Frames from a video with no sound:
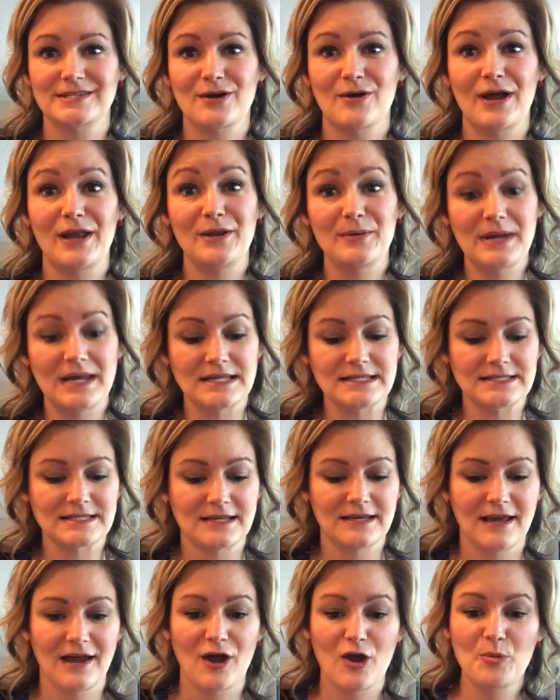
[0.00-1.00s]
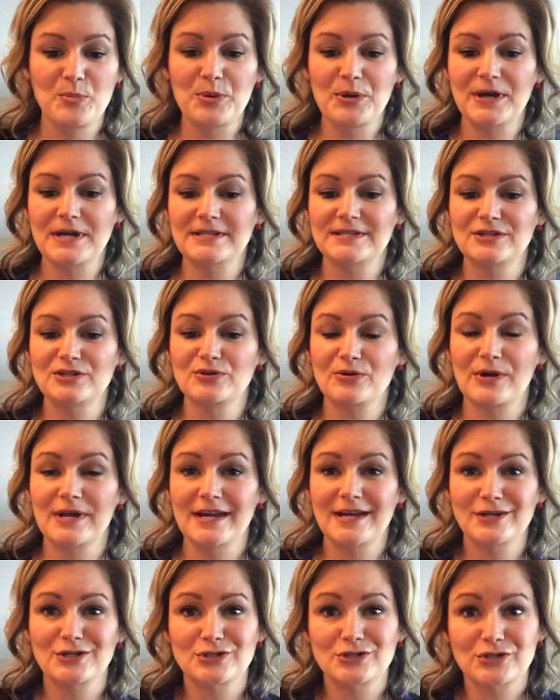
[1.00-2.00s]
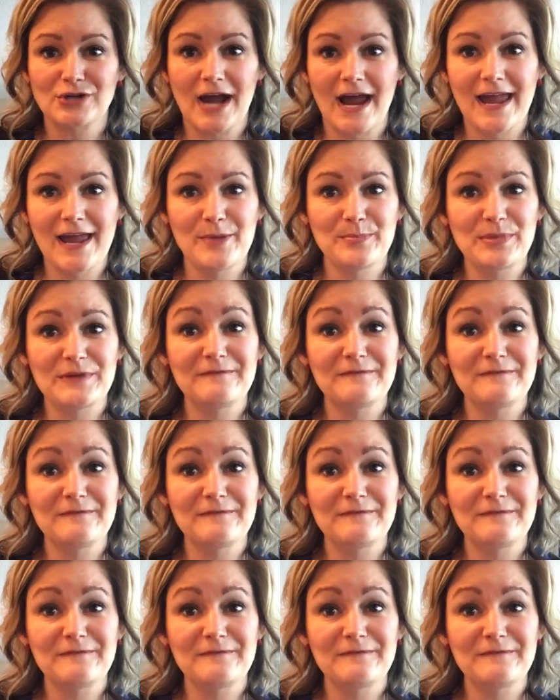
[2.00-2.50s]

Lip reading: So anyways, I hope you guys enjoy it. Try it.